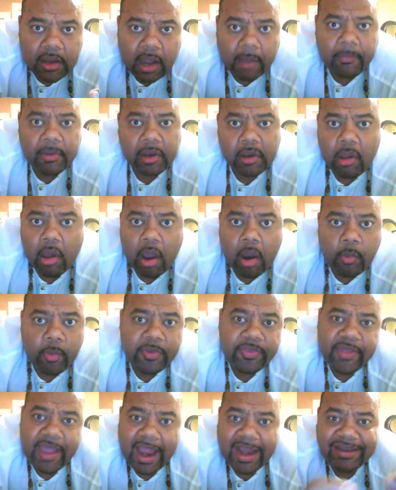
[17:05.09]
come along
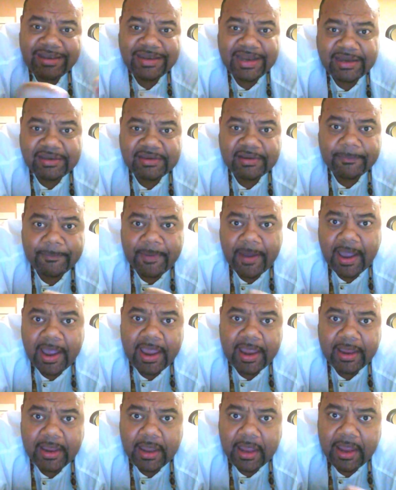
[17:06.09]
with
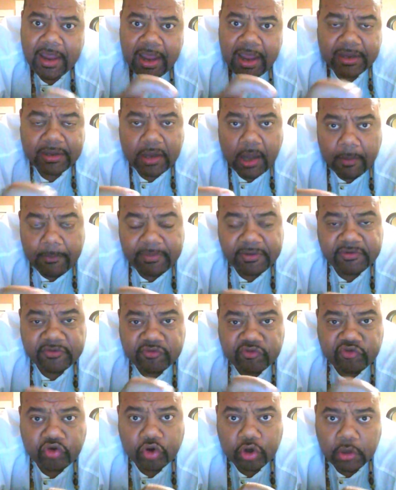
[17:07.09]
identifying and coming
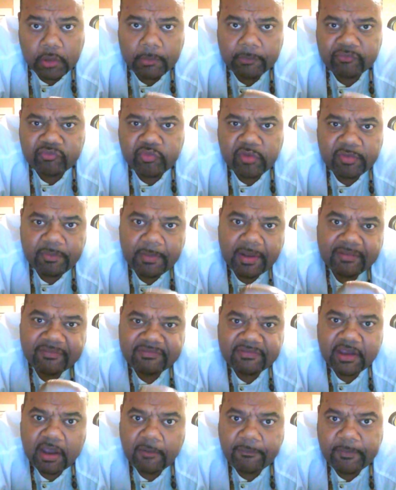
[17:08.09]
to terms with
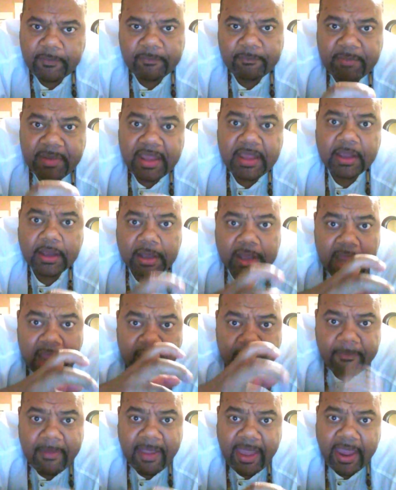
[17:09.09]
myself as being a
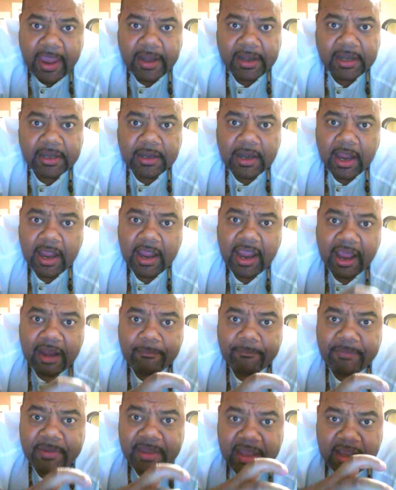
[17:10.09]
gay man and,
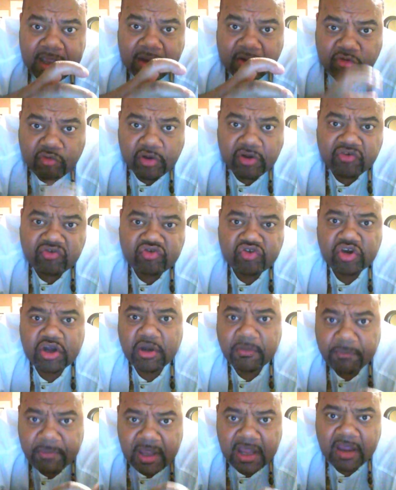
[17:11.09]
and being a
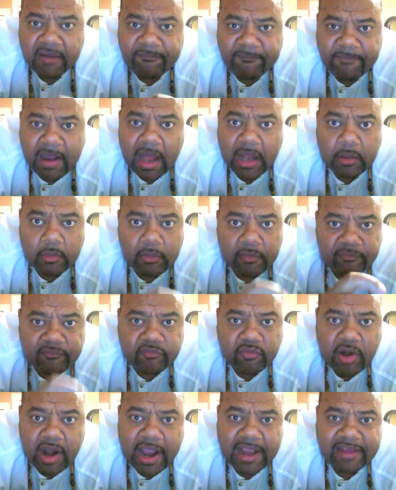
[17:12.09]
Christian and being a follower
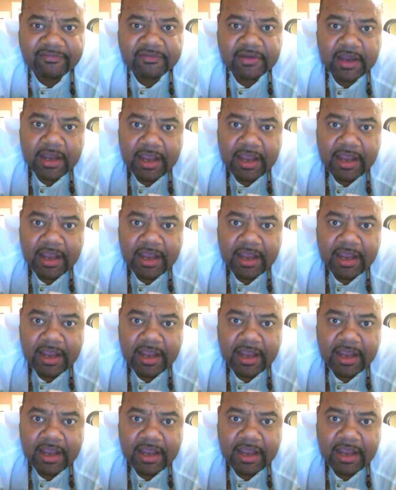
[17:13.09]
of Christ.